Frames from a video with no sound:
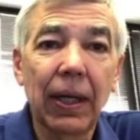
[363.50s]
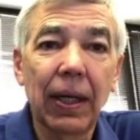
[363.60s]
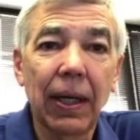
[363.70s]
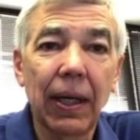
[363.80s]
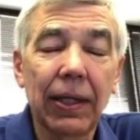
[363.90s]

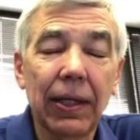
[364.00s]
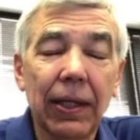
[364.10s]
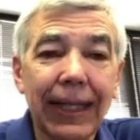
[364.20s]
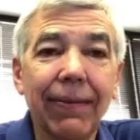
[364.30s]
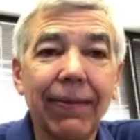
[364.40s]
And
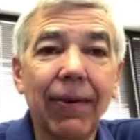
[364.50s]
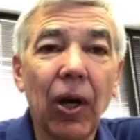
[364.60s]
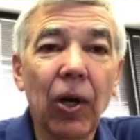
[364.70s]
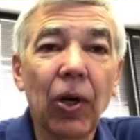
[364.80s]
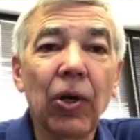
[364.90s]
you kind of
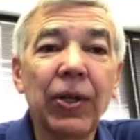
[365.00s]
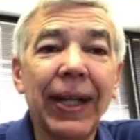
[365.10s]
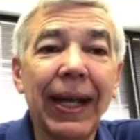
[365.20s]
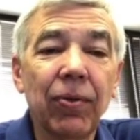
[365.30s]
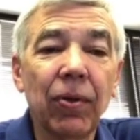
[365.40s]
earn
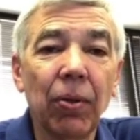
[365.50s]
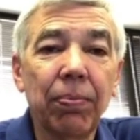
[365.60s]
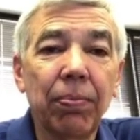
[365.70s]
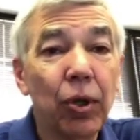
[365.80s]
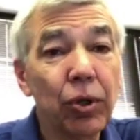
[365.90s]
that full.
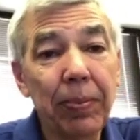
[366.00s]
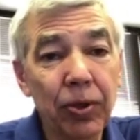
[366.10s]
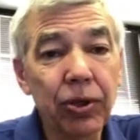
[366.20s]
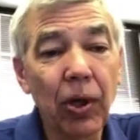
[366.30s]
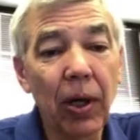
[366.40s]
Most
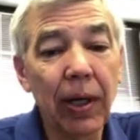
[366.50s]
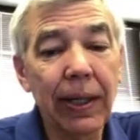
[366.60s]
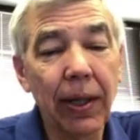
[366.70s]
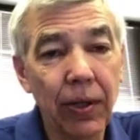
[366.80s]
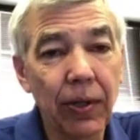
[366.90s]
people
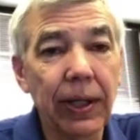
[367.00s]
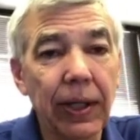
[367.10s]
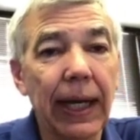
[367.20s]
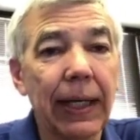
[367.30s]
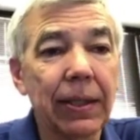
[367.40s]
start at
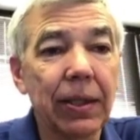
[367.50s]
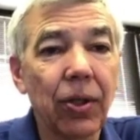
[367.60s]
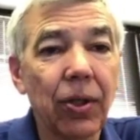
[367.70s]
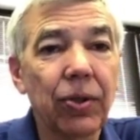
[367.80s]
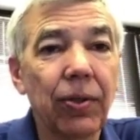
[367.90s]
30,000
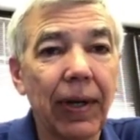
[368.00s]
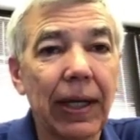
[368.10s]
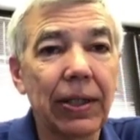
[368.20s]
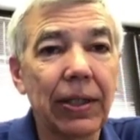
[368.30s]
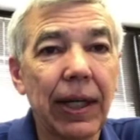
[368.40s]
associate
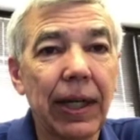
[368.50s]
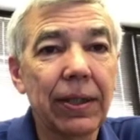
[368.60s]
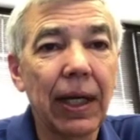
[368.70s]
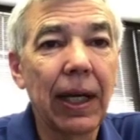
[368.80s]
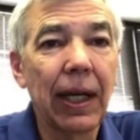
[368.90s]

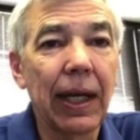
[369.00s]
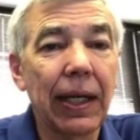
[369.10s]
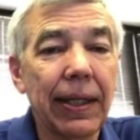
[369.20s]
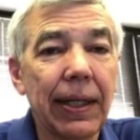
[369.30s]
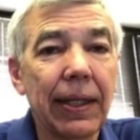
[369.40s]
franchise,
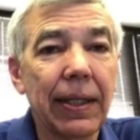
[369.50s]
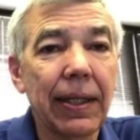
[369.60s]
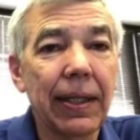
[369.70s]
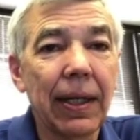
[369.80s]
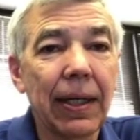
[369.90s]
and then
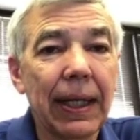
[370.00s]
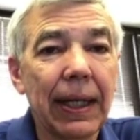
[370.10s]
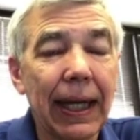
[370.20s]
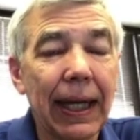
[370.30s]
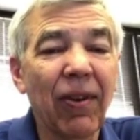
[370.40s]

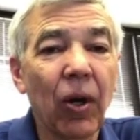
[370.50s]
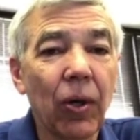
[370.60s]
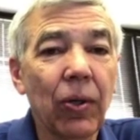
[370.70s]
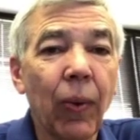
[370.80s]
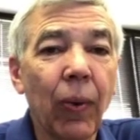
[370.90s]
kind of
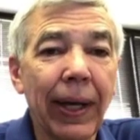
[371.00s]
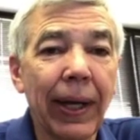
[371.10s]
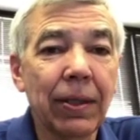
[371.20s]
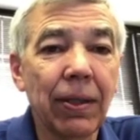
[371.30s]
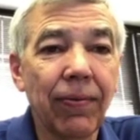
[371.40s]
earn their
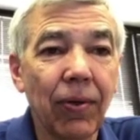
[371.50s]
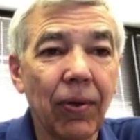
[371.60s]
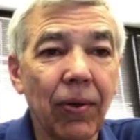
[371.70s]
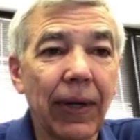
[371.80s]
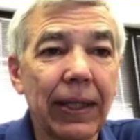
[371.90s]
way to a
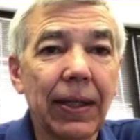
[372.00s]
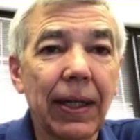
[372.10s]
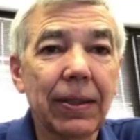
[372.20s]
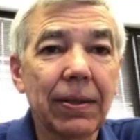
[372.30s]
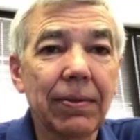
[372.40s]
full
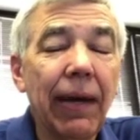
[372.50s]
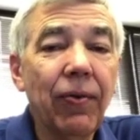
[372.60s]
franchise.